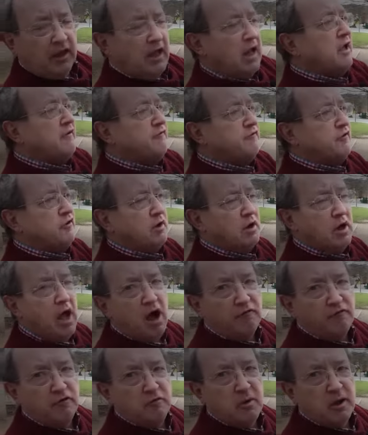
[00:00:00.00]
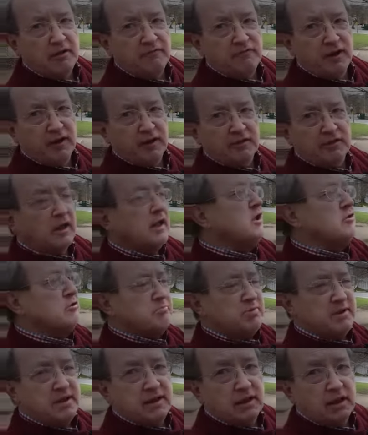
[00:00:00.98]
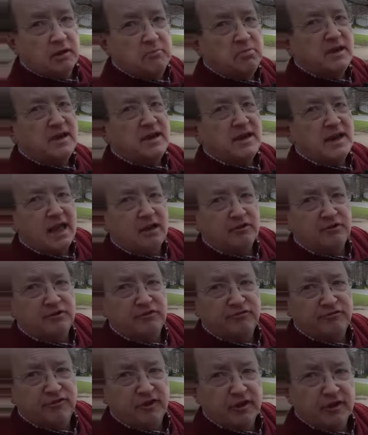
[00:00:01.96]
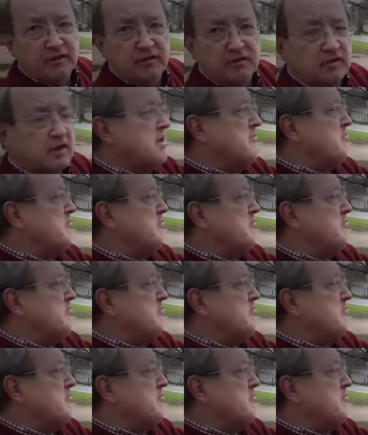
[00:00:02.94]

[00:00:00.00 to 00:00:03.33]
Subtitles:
If you're a half a wavelength, you'd be completely out of phase.